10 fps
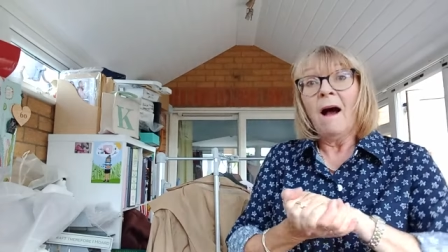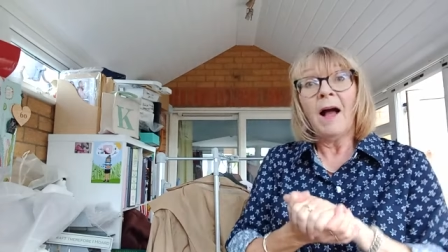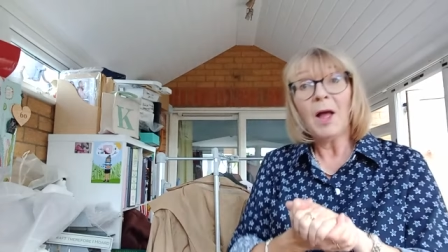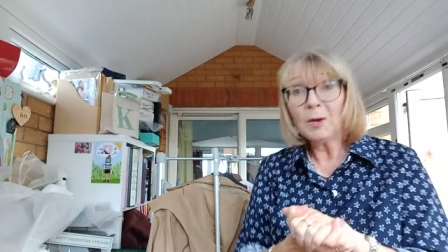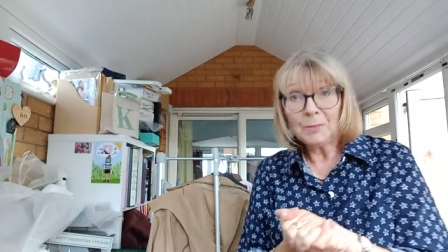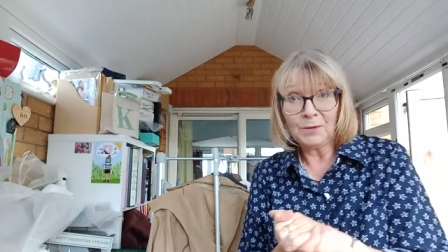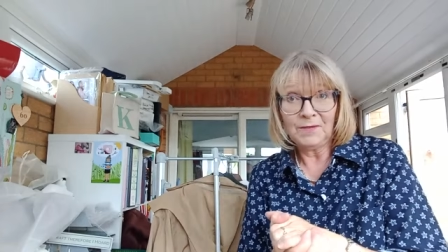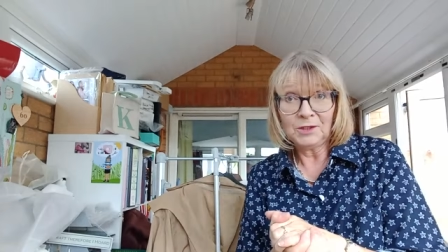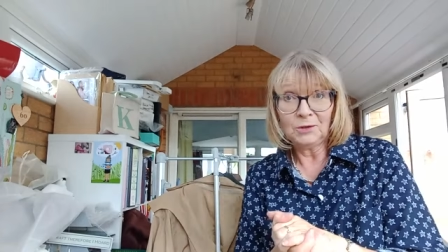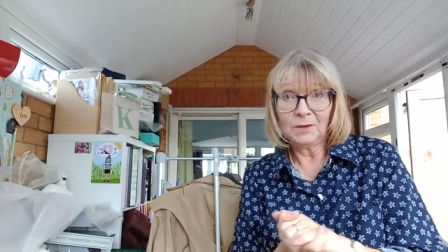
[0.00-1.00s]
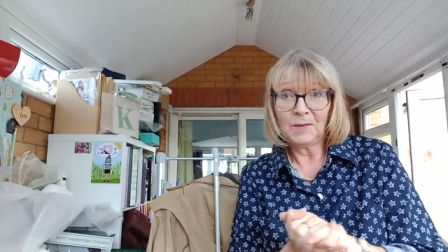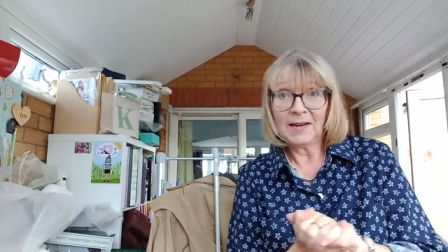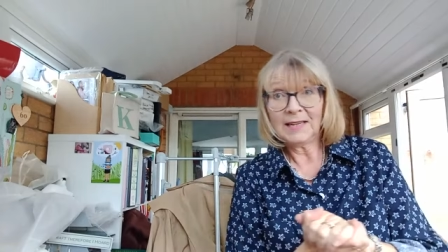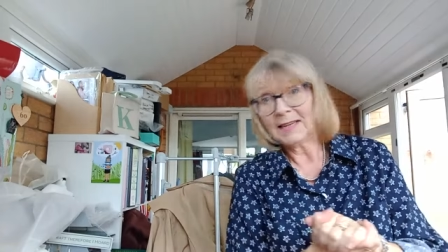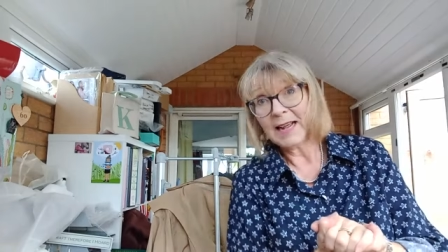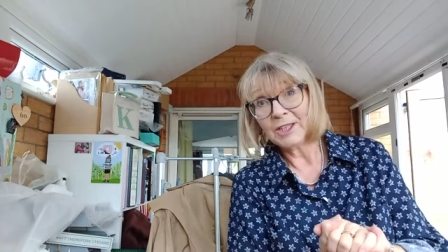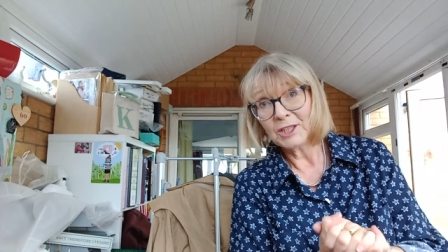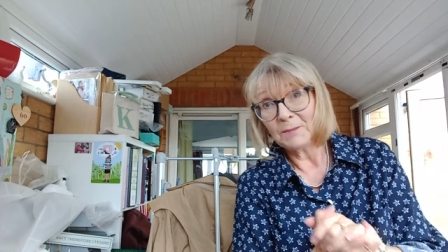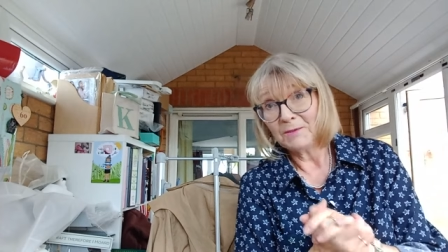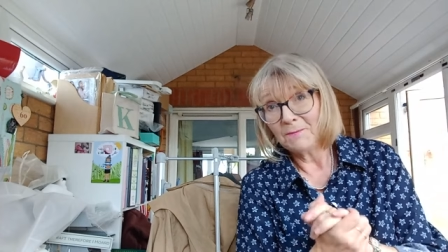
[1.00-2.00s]
I hope you've enjoyed my little
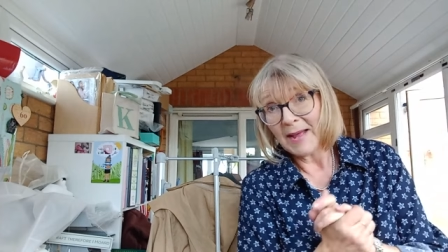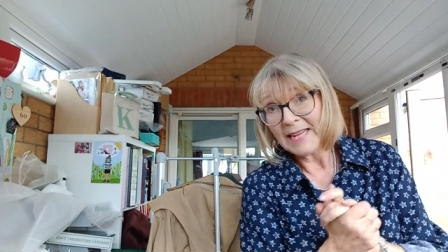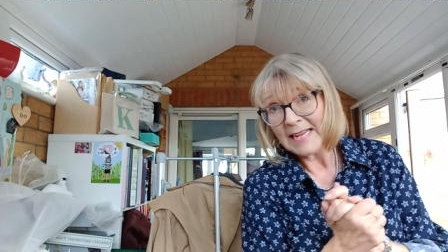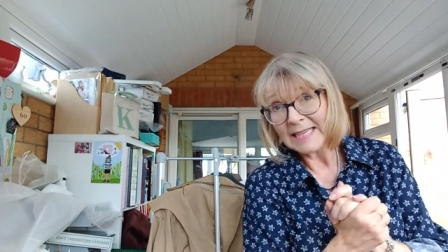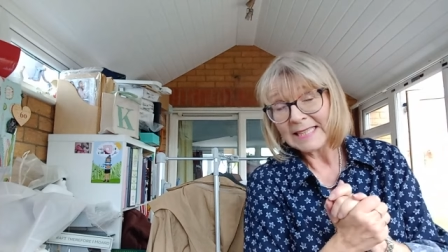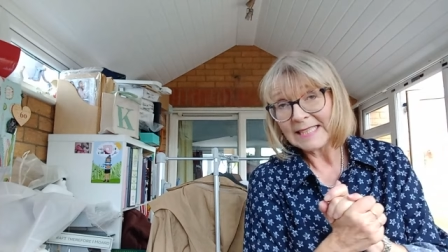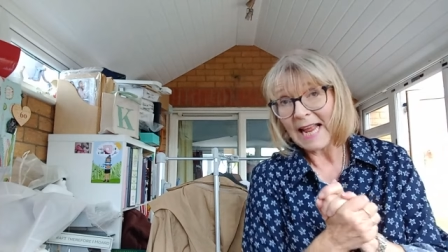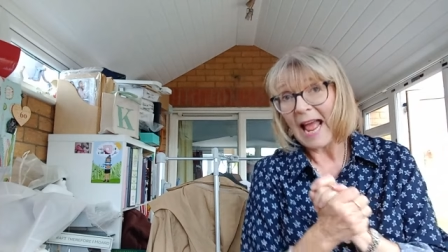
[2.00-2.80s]
catch-up of makes,